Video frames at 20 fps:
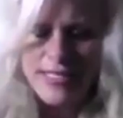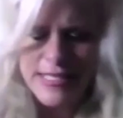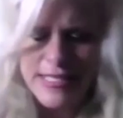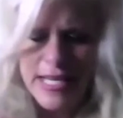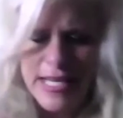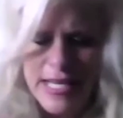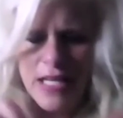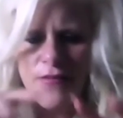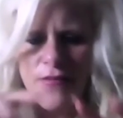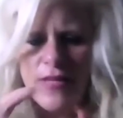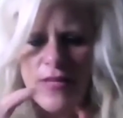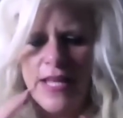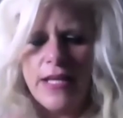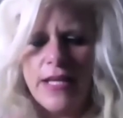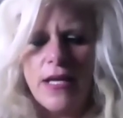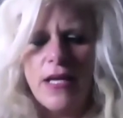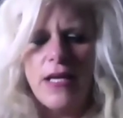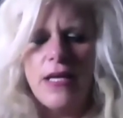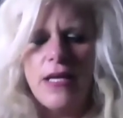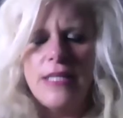kind of
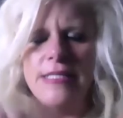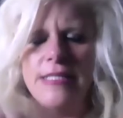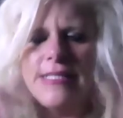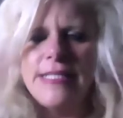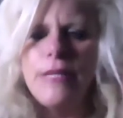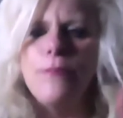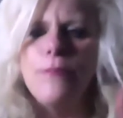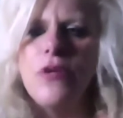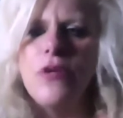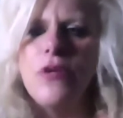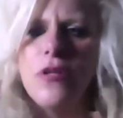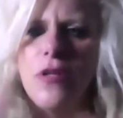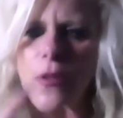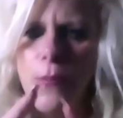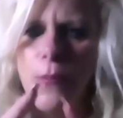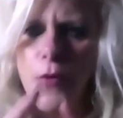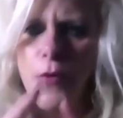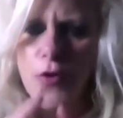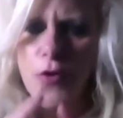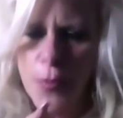like a symbol, a
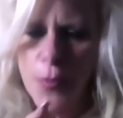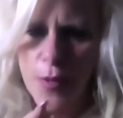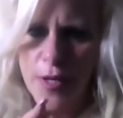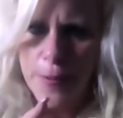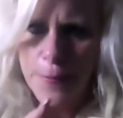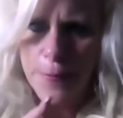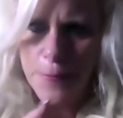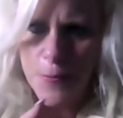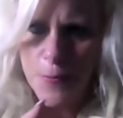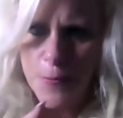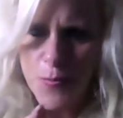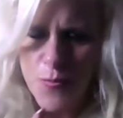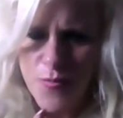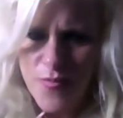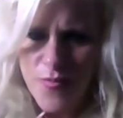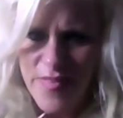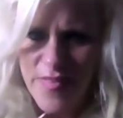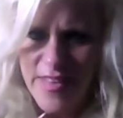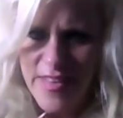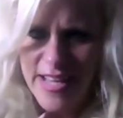Merkaba.
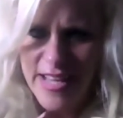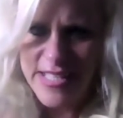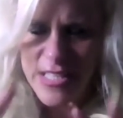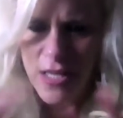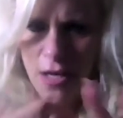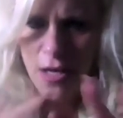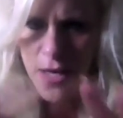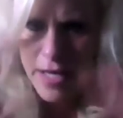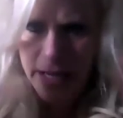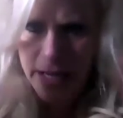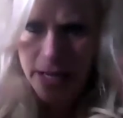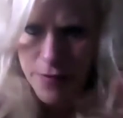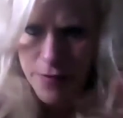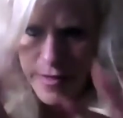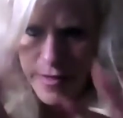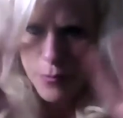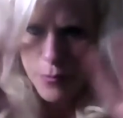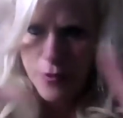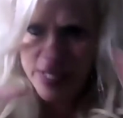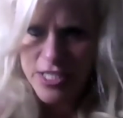It's a high
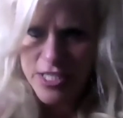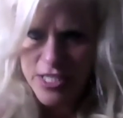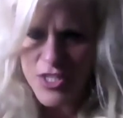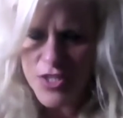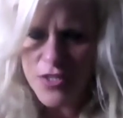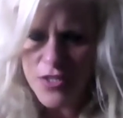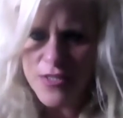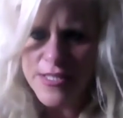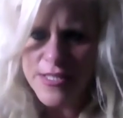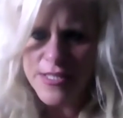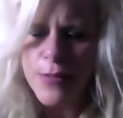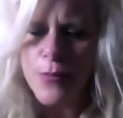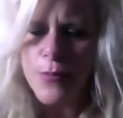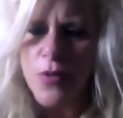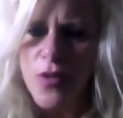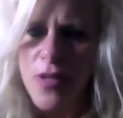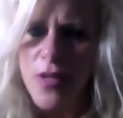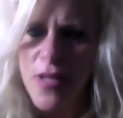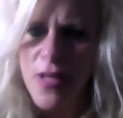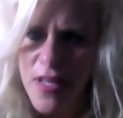vibrational
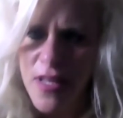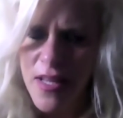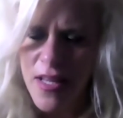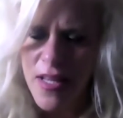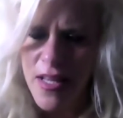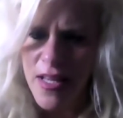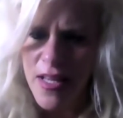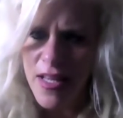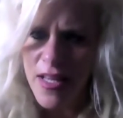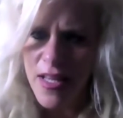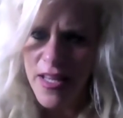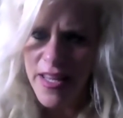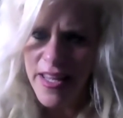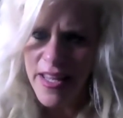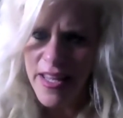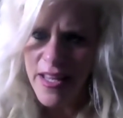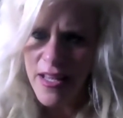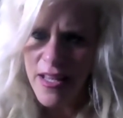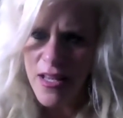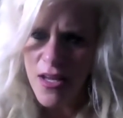symbol.
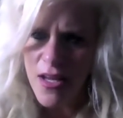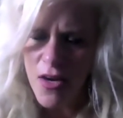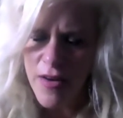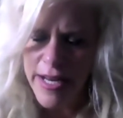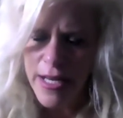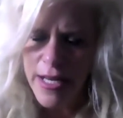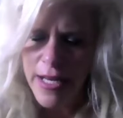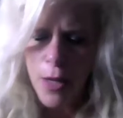All right.